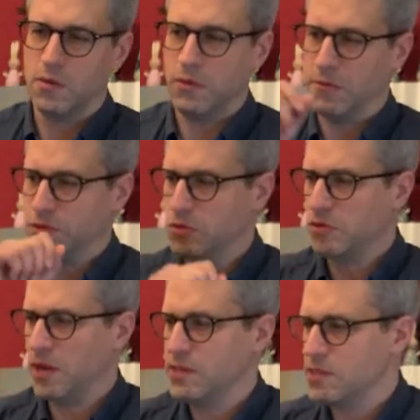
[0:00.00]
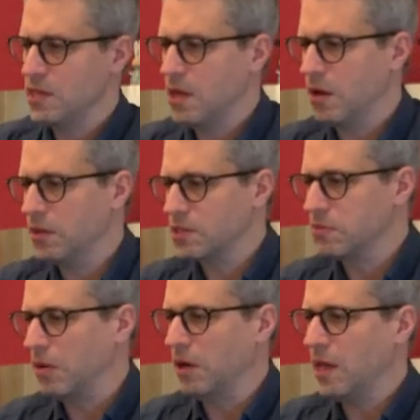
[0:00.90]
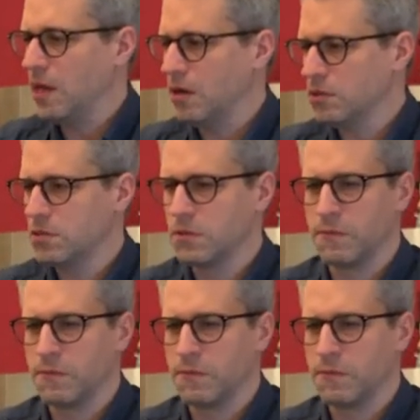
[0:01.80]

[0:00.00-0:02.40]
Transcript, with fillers: We have two trains here on that small layout.